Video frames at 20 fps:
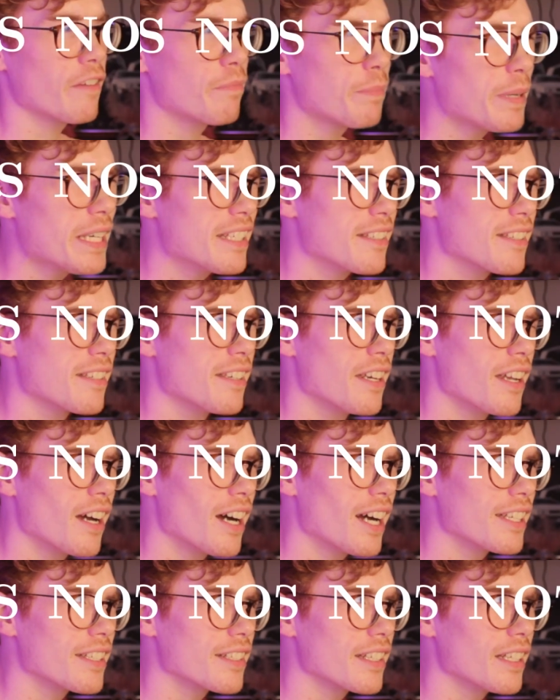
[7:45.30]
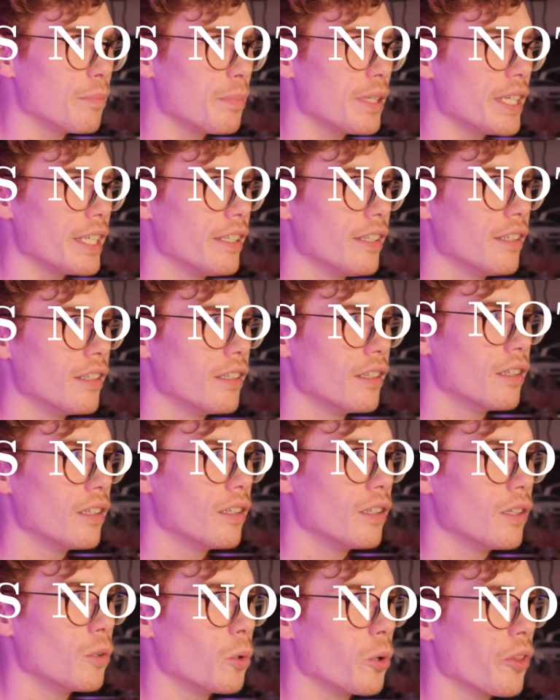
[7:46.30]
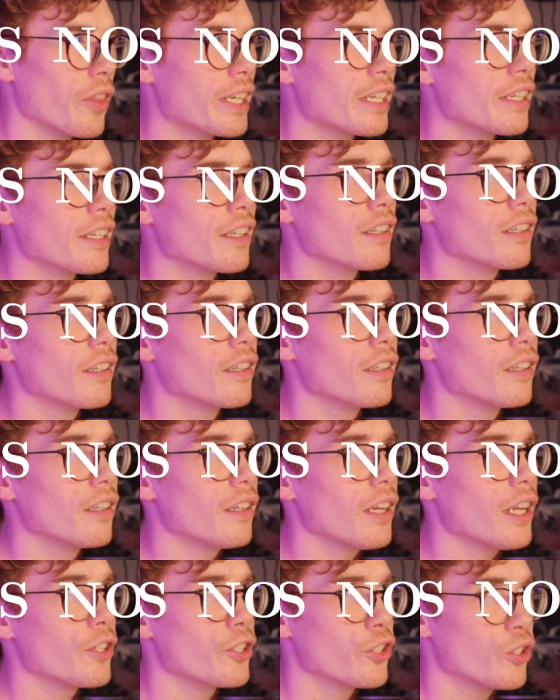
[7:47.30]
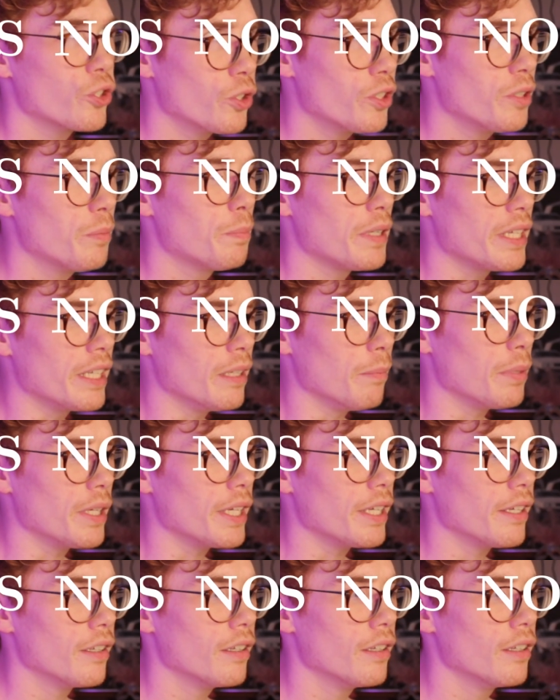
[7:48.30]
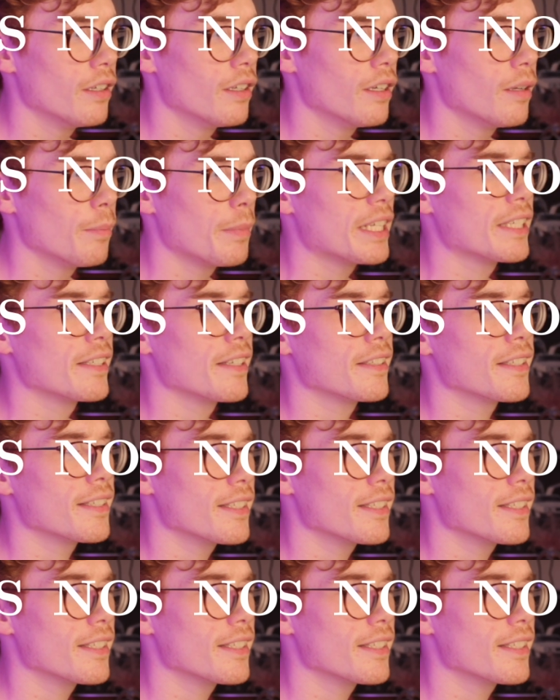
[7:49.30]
if P is not in P, well then it should be in P, because it's a